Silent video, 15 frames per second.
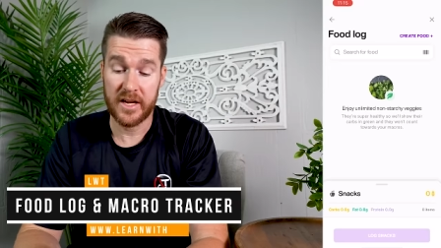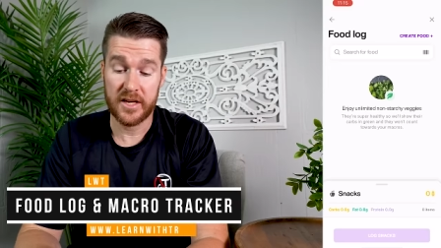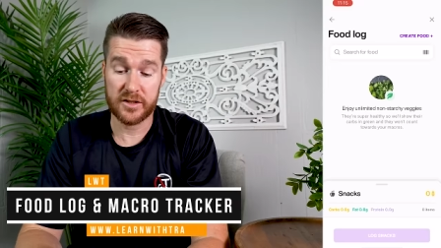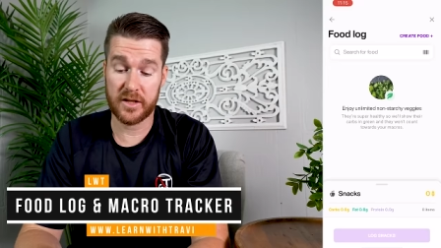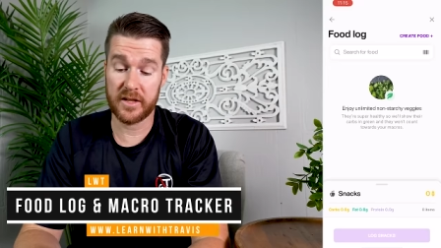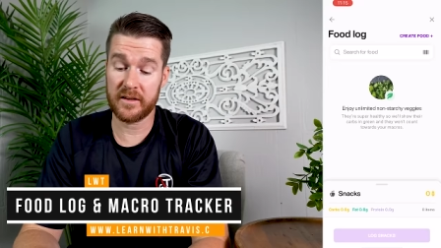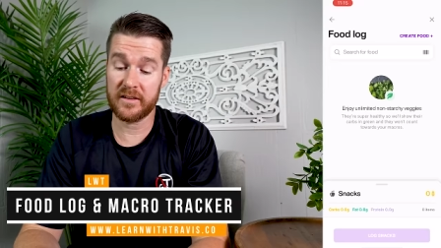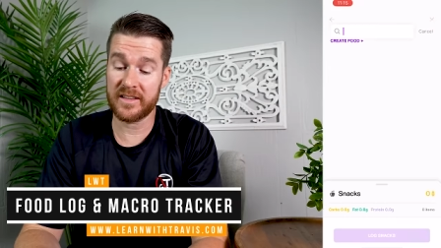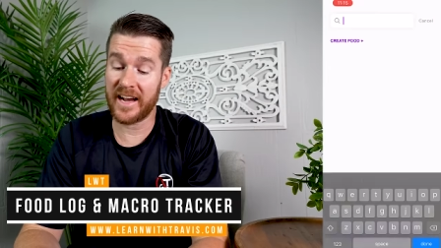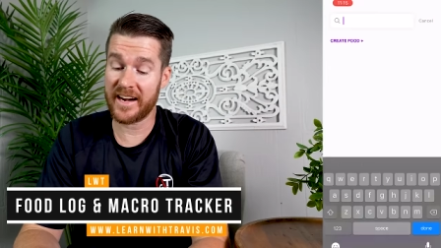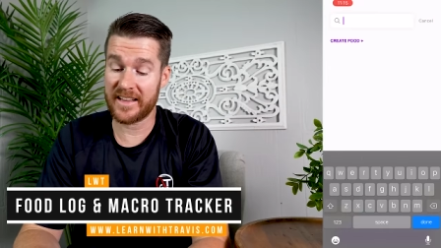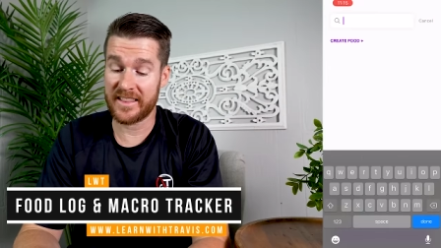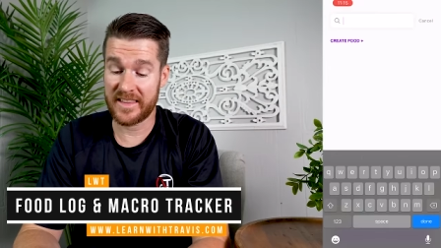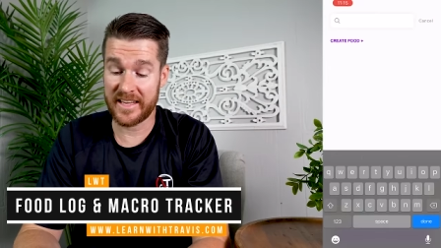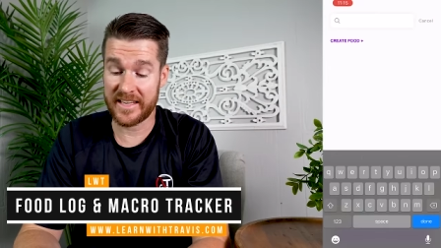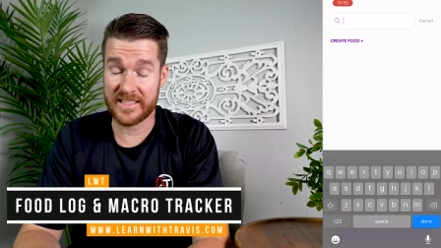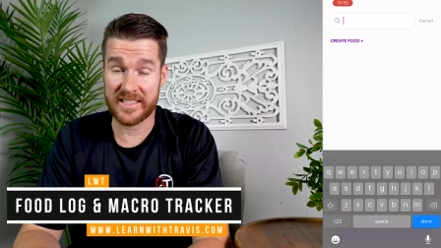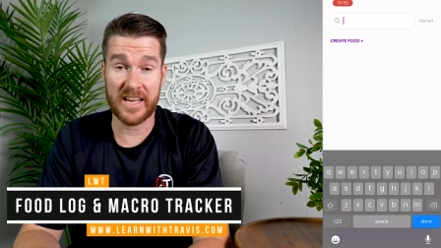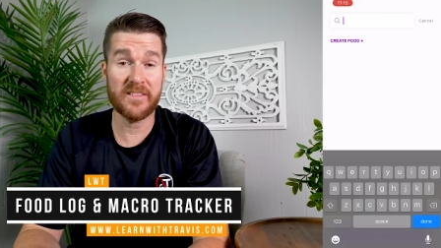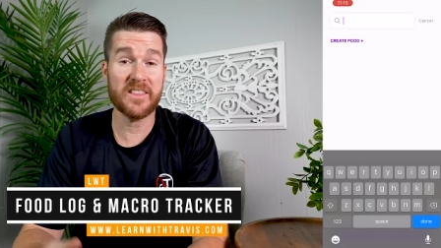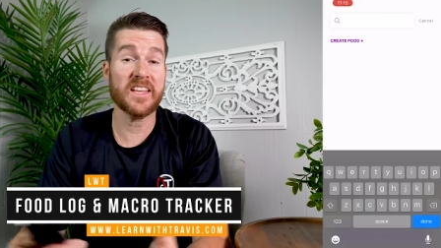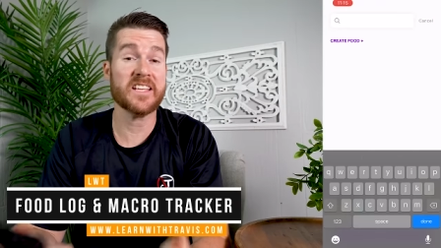So there are a lot of things,
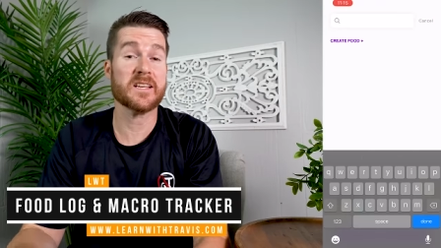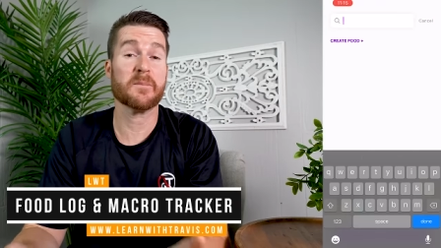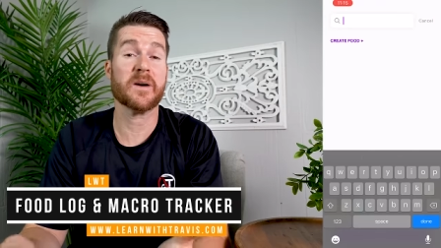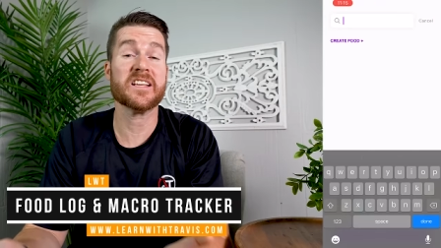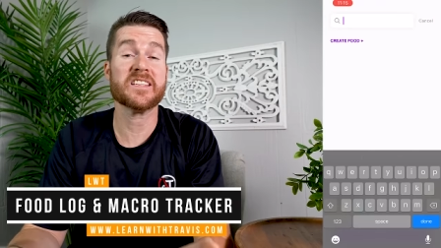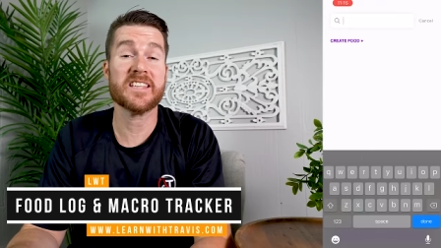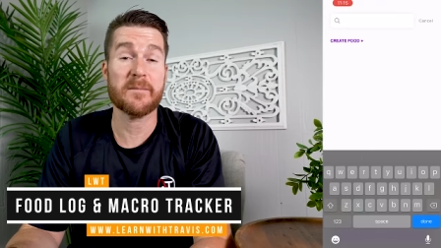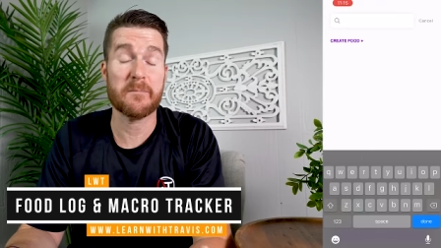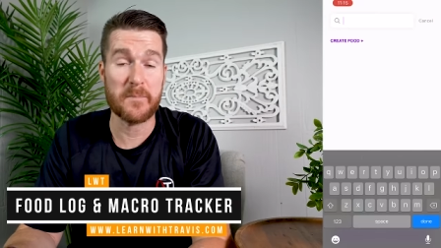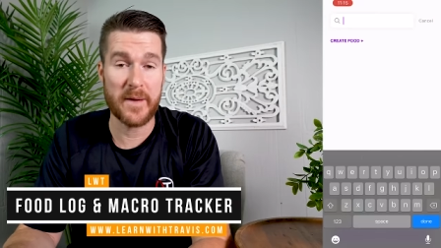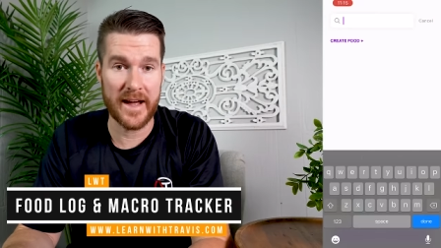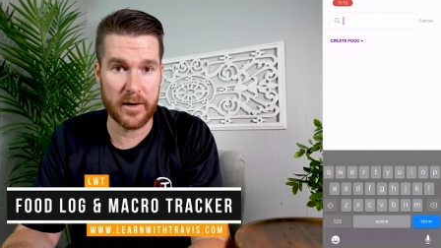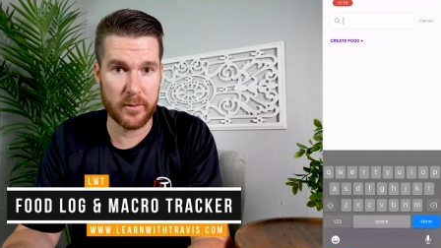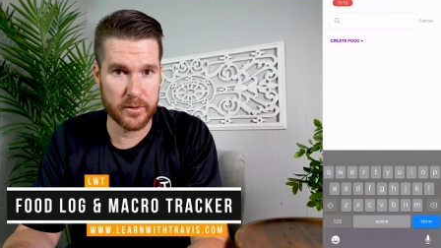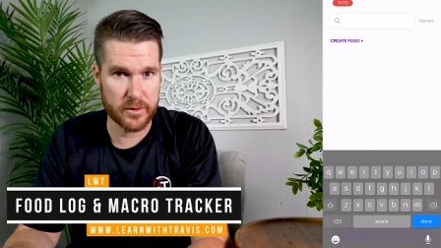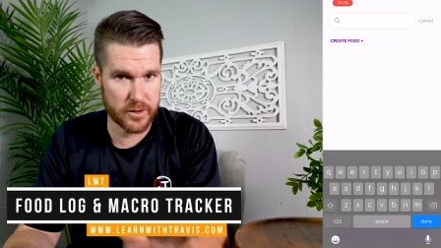even things that might seem backwards.